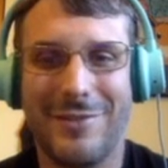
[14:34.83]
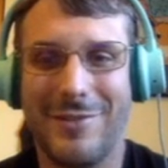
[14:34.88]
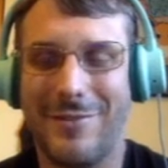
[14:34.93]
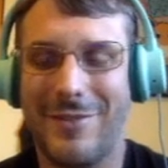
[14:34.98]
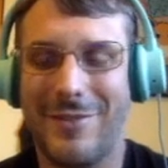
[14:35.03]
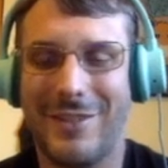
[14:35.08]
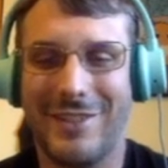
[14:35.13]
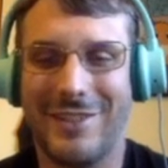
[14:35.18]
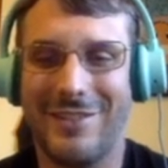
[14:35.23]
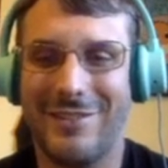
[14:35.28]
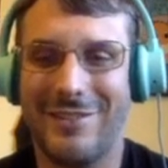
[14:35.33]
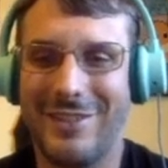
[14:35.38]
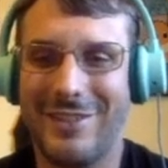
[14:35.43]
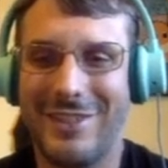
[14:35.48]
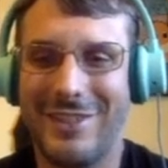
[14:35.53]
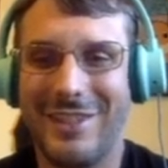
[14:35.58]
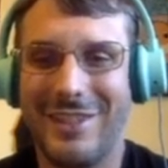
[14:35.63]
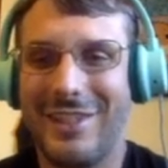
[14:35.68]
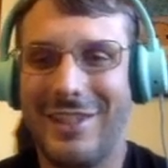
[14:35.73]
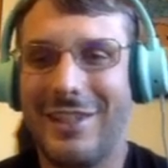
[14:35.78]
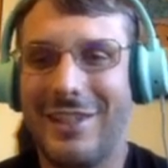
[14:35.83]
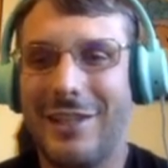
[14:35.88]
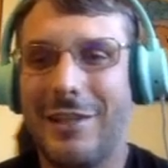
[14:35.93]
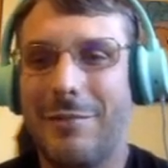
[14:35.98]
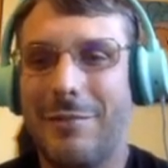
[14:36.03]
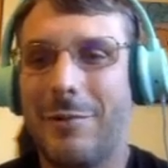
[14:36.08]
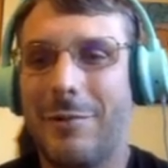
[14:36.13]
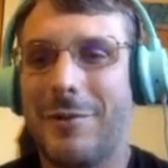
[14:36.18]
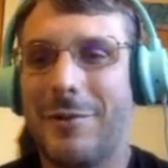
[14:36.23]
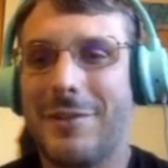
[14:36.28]
effective.
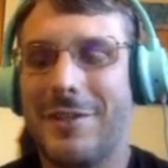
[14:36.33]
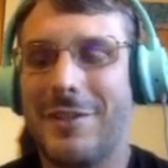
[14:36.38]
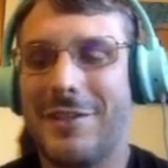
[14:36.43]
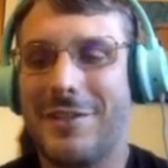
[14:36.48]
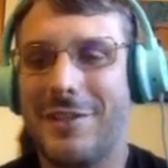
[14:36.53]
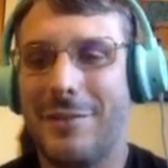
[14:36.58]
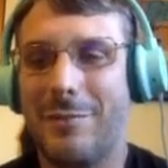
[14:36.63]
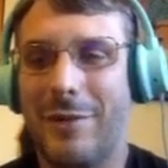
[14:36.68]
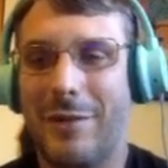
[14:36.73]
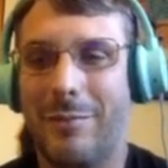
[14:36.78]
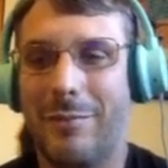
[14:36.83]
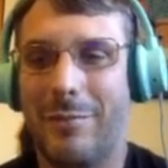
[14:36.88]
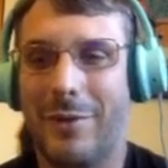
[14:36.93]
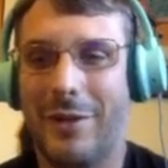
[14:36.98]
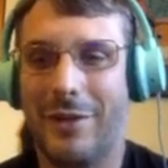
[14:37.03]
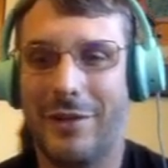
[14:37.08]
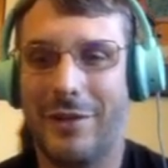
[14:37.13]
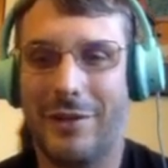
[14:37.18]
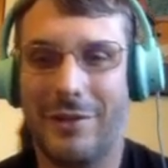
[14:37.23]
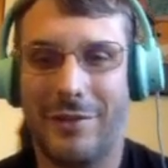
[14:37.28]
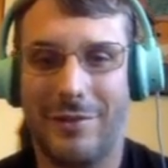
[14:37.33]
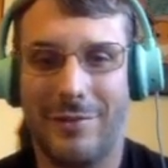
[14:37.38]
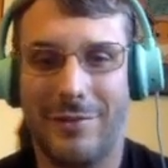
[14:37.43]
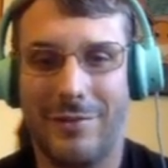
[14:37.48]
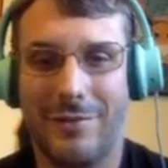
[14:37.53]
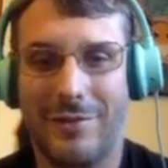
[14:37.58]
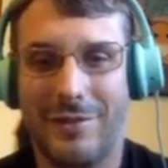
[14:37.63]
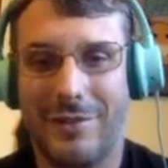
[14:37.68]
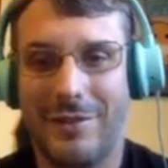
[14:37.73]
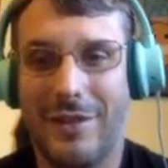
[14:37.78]
But resisted by Bug.
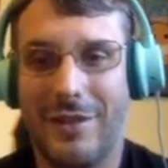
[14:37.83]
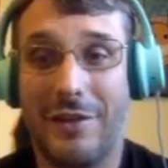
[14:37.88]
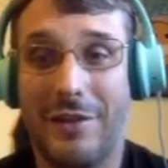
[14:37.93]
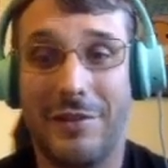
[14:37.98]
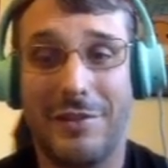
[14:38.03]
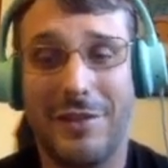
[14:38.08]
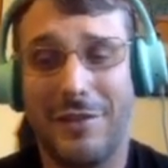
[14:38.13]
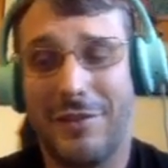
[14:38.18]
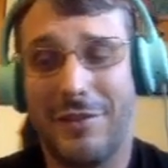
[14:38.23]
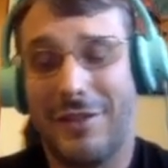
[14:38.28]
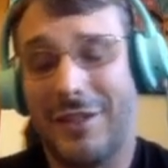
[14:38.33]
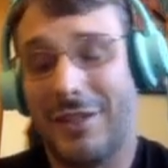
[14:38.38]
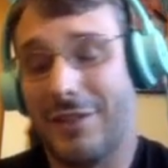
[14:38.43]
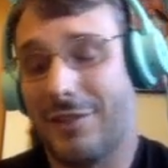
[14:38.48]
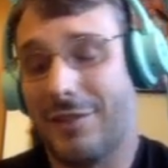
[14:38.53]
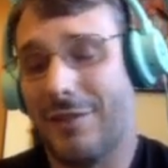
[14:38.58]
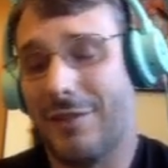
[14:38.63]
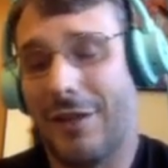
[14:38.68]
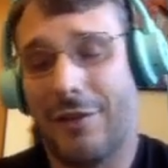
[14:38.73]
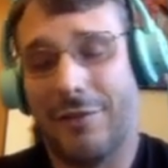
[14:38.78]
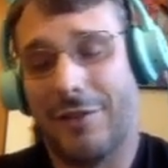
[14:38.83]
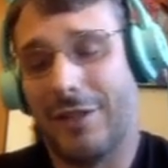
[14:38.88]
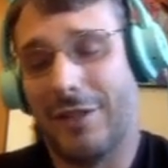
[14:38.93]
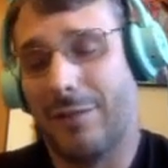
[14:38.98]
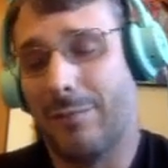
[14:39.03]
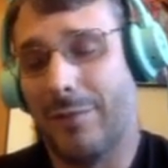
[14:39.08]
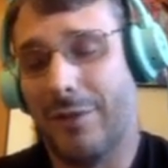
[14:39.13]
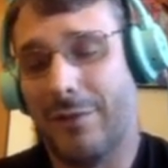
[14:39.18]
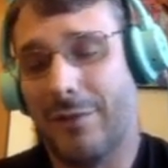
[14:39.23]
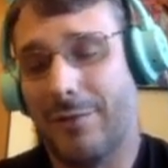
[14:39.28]
I don't think
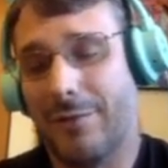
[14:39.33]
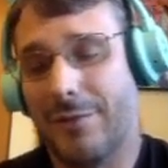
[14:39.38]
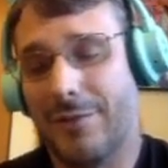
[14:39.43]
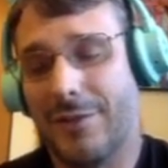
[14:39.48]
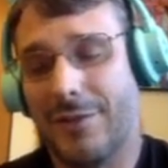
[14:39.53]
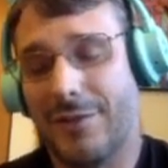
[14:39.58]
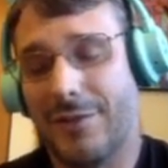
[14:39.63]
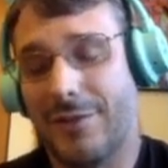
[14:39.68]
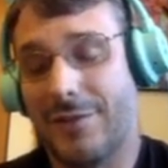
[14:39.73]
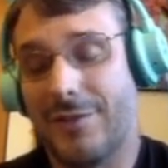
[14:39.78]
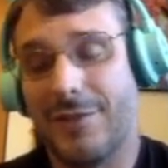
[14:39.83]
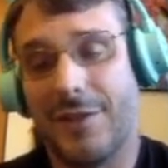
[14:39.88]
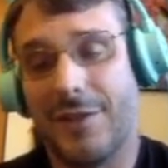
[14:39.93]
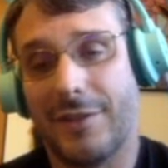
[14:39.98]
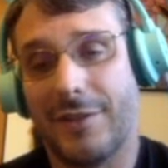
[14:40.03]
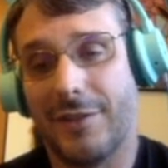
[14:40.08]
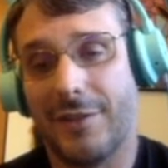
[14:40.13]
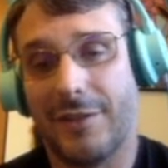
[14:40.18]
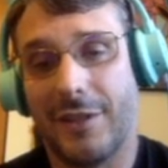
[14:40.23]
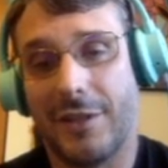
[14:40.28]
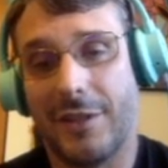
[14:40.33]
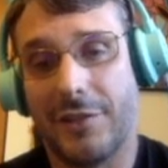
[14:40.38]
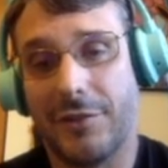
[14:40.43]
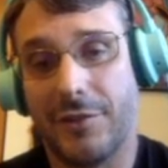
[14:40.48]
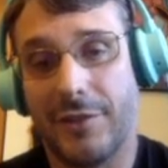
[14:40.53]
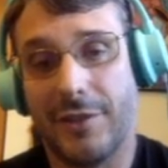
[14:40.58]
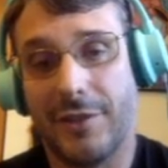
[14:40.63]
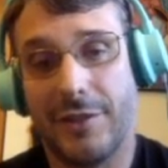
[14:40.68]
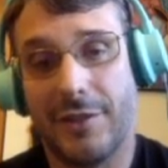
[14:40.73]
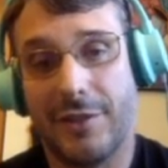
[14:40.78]
Bug resists Psychic
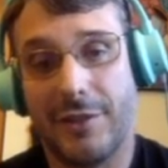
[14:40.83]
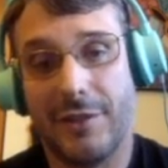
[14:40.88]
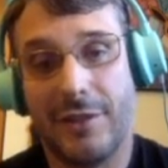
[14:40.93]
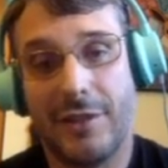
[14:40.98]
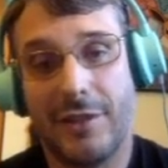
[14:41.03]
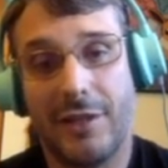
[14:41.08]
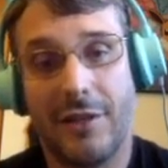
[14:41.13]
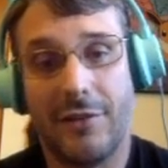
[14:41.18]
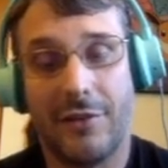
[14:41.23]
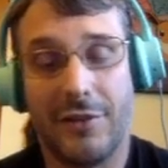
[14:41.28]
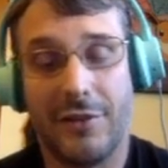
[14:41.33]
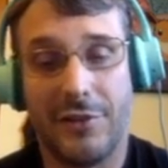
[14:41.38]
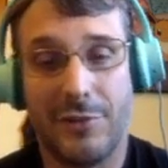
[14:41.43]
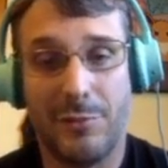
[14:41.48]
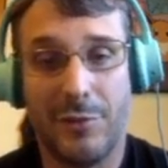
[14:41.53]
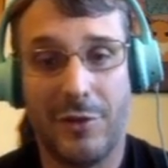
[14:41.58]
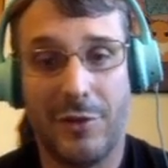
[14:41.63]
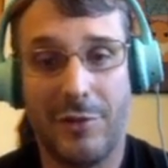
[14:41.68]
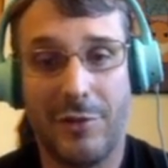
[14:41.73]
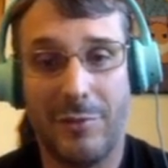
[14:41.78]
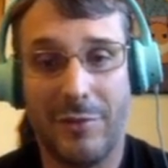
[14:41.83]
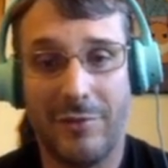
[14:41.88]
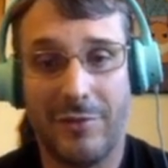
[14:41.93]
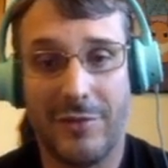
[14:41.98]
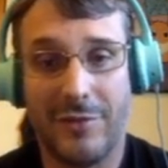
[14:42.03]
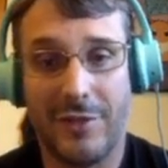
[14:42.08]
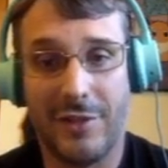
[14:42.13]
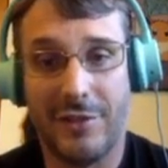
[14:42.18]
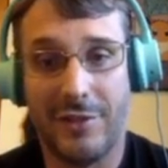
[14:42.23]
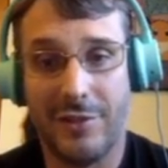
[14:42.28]
actually. Firecross is burned, meaning
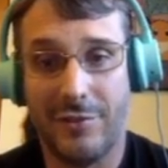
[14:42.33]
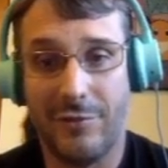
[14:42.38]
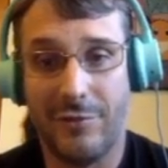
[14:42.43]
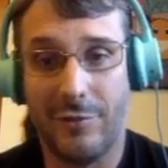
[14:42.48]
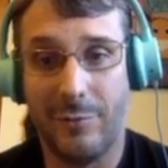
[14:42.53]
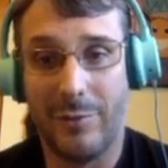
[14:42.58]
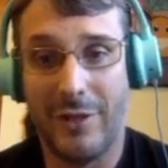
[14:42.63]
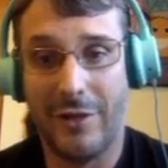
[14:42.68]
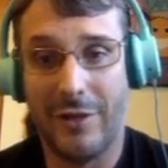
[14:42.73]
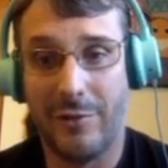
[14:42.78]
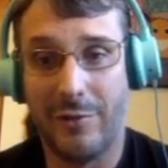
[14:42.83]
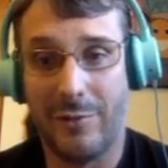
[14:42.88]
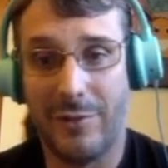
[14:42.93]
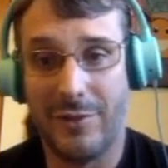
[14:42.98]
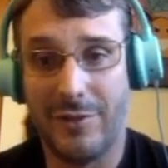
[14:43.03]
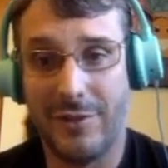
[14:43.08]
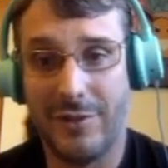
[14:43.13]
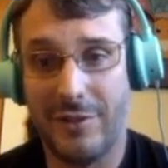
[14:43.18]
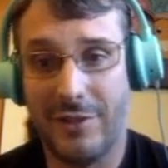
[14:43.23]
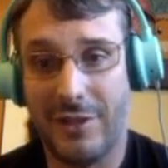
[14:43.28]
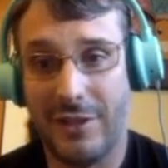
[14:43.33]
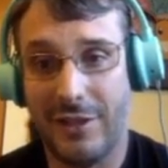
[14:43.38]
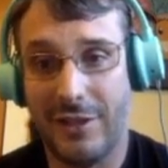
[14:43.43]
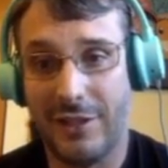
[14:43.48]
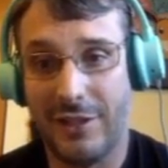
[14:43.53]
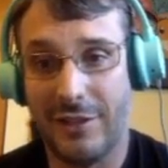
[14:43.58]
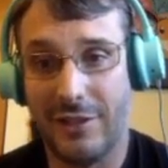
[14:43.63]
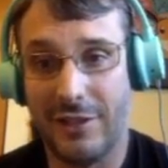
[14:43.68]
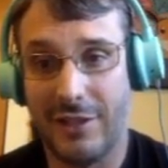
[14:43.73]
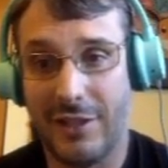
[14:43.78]
Facade does full power, but still not
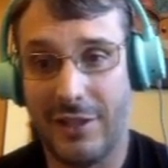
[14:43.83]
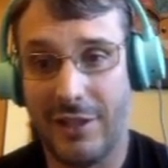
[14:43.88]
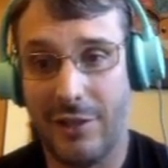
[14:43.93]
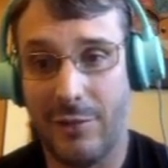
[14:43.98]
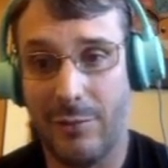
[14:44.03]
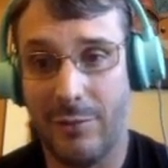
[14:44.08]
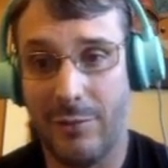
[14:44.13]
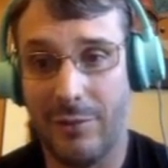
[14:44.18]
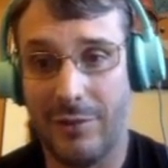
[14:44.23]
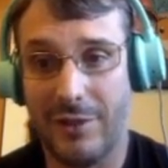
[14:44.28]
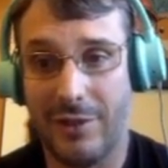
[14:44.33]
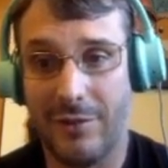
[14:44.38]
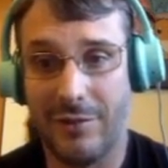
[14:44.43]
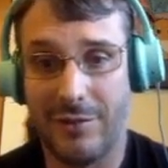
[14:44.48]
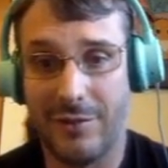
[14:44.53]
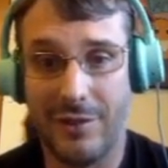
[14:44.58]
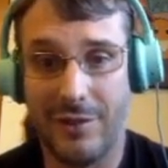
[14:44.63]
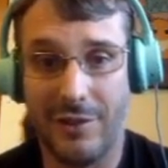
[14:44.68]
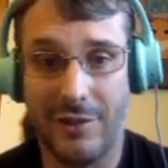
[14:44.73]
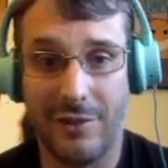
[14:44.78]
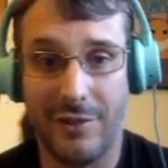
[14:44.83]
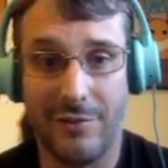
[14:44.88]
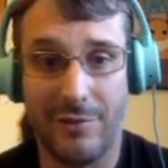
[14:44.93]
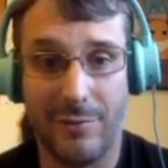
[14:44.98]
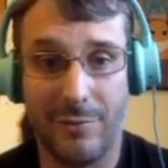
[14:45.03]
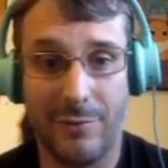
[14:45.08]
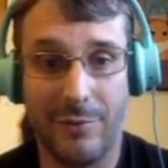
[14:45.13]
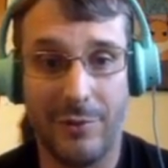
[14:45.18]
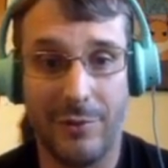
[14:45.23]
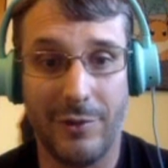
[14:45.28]
likely to KO bulky Cresselia from
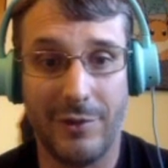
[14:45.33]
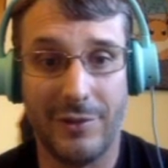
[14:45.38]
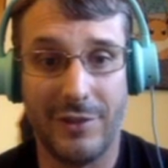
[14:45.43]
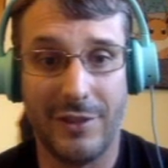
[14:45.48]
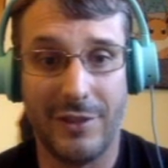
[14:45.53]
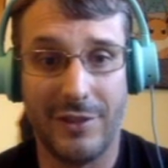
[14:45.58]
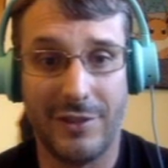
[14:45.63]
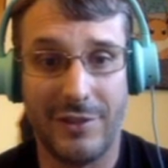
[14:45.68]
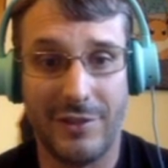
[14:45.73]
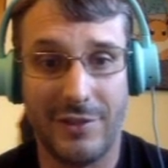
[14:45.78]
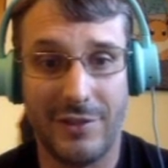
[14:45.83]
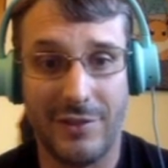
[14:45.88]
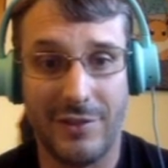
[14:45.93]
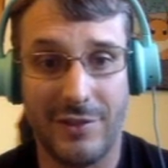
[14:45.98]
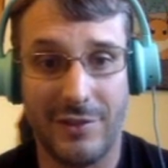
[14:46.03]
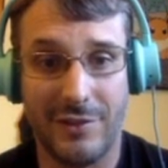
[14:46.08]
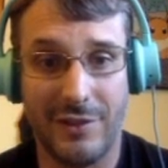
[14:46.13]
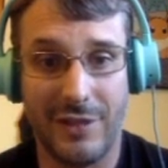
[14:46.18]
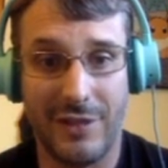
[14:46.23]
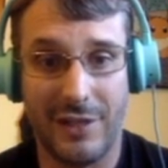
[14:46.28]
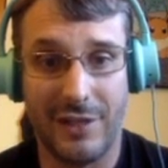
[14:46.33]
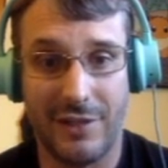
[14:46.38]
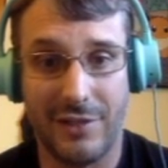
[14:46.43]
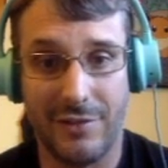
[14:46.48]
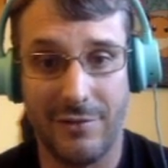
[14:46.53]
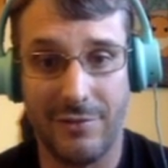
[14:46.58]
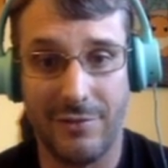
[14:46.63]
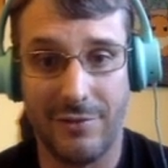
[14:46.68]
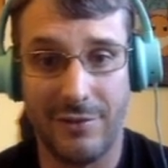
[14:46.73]
full. Taunt is still active.